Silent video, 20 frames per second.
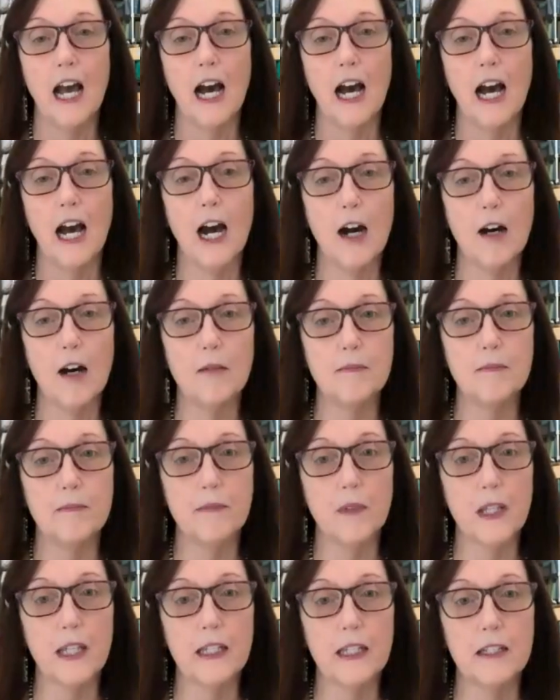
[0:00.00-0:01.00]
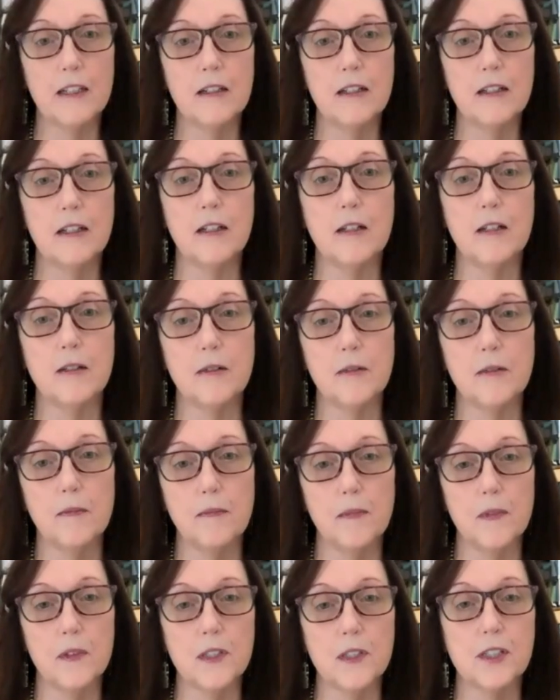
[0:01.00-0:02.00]
Um, in
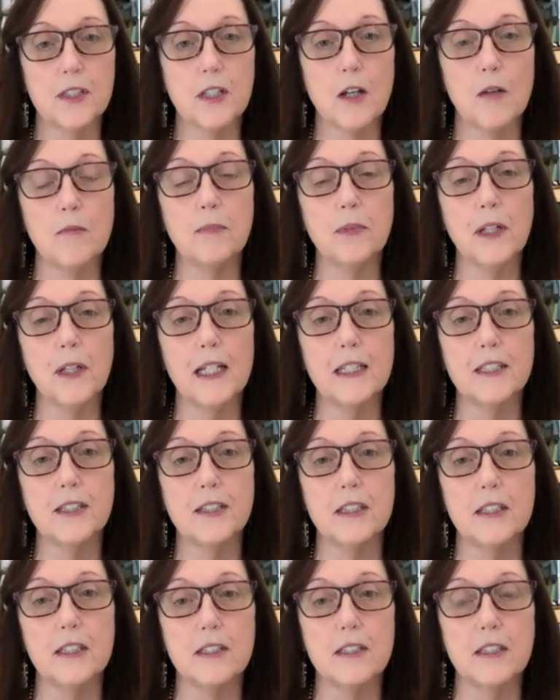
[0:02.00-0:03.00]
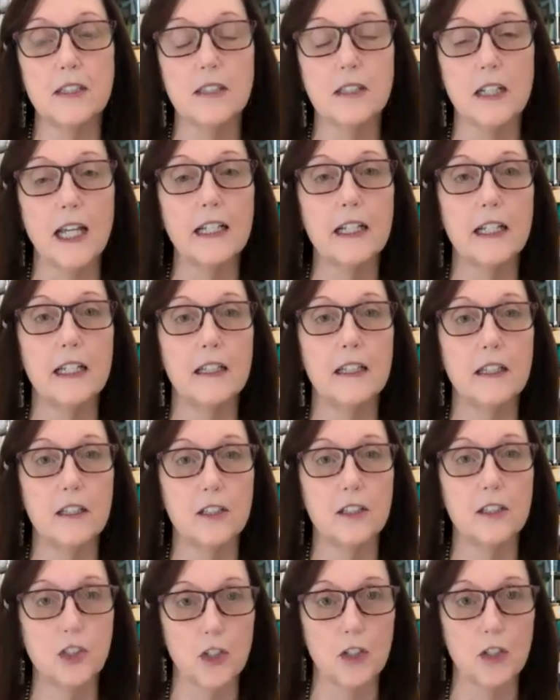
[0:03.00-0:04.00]
some places, like in the
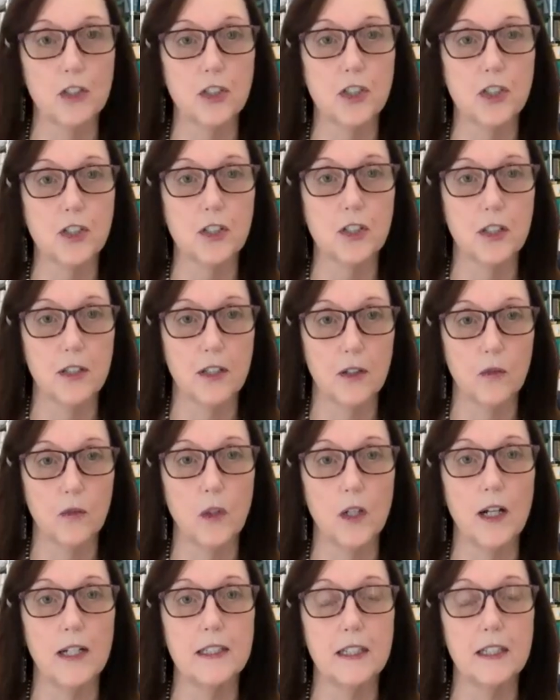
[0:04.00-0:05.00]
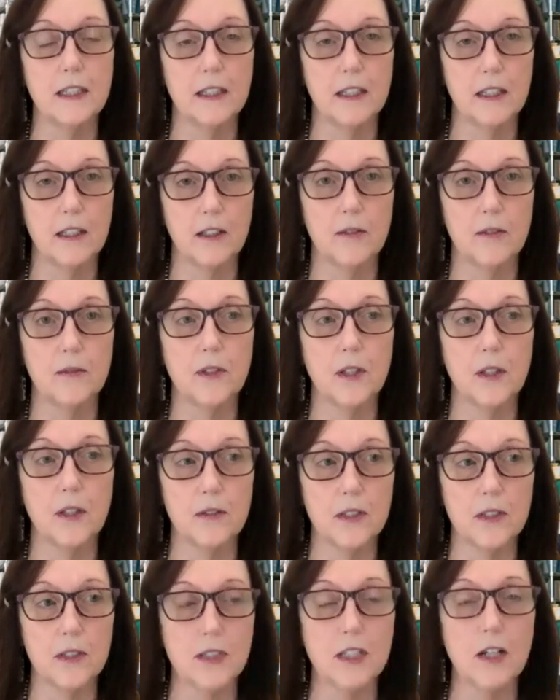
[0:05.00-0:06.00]
church where I did the the
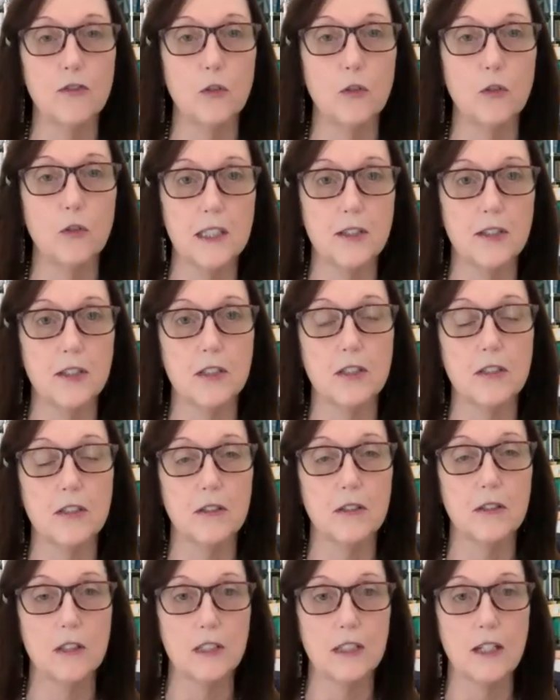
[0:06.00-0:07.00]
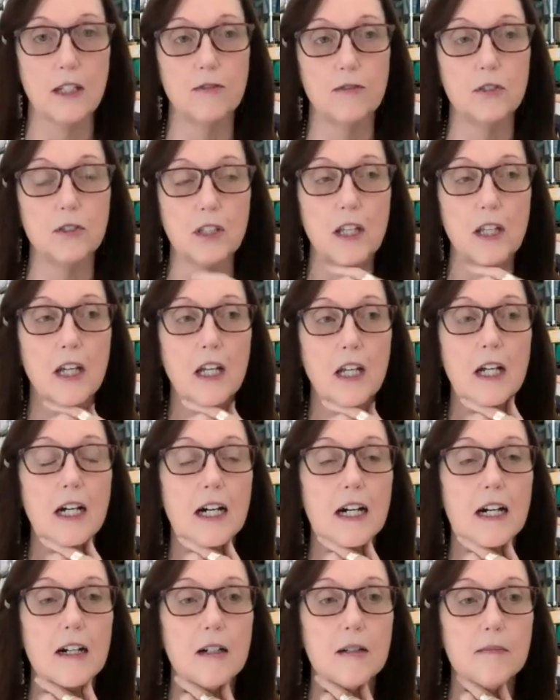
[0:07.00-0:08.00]
several pieces, the several
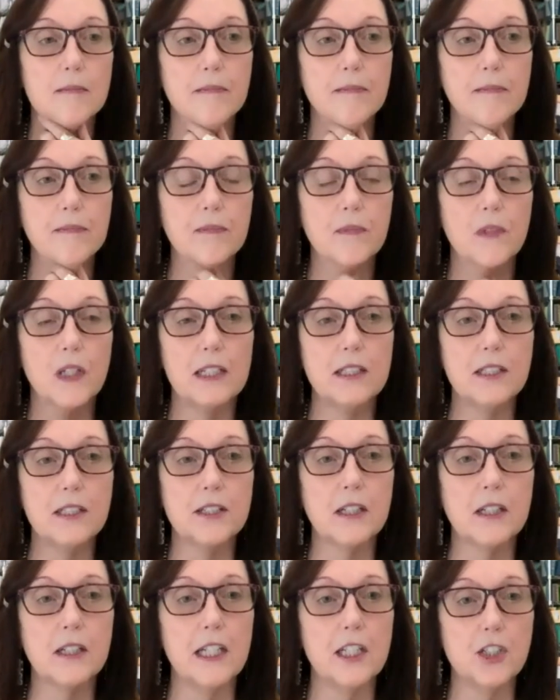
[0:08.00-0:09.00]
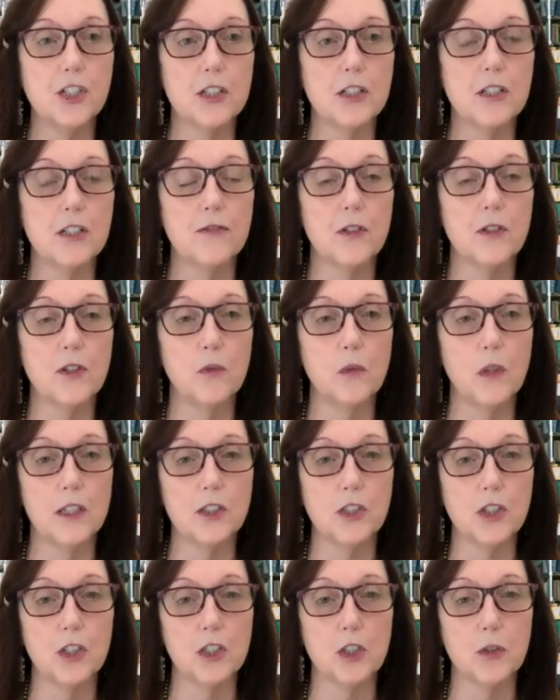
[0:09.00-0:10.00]
um, installations for the one
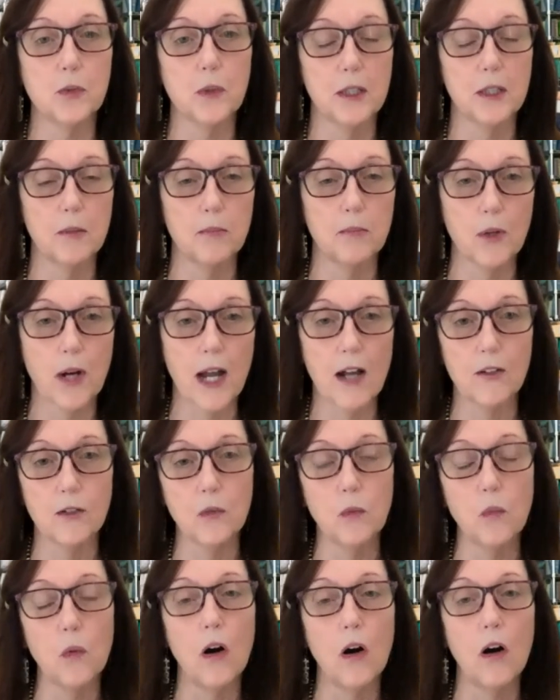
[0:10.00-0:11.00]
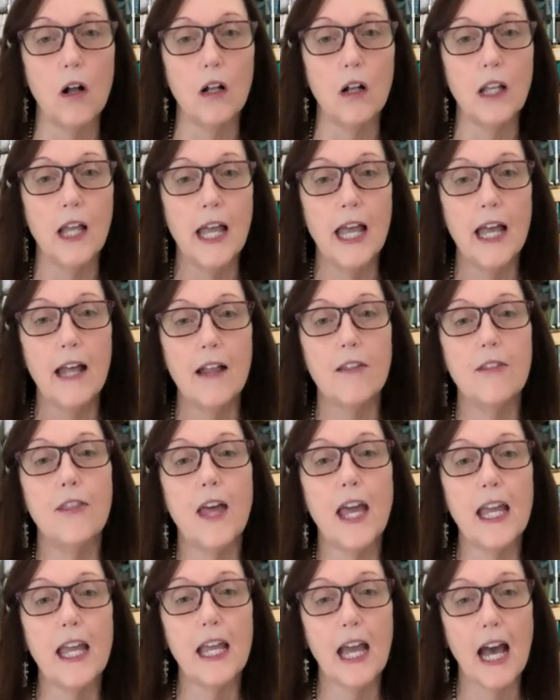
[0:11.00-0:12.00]
church with the brown wall,
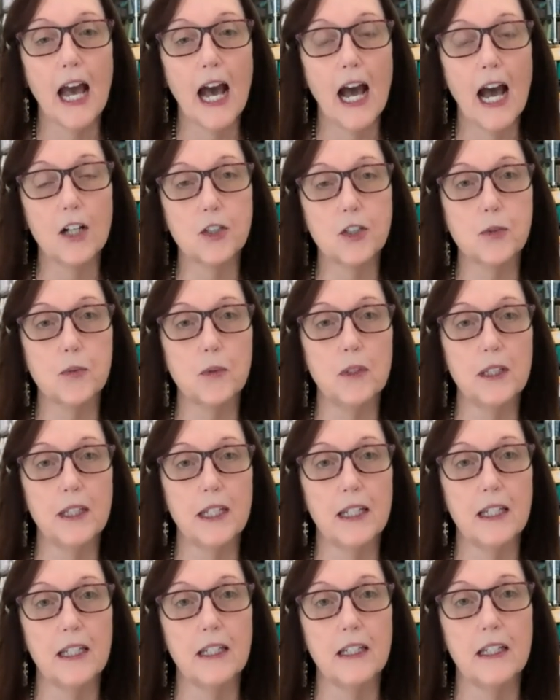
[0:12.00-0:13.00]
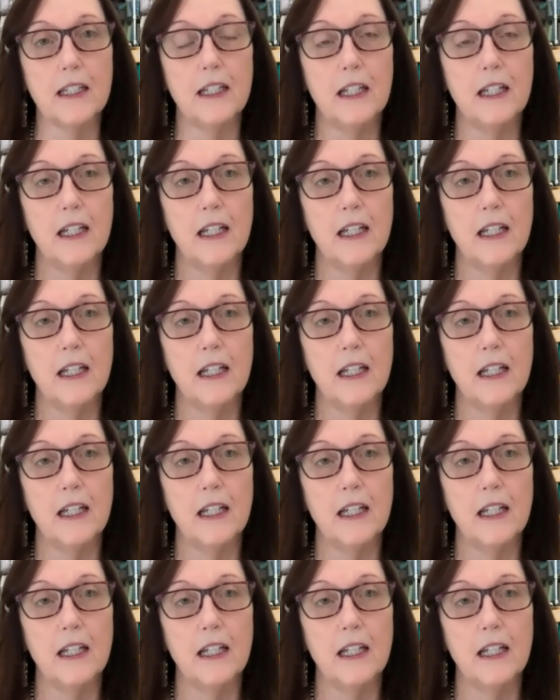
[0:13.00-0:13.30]
they actually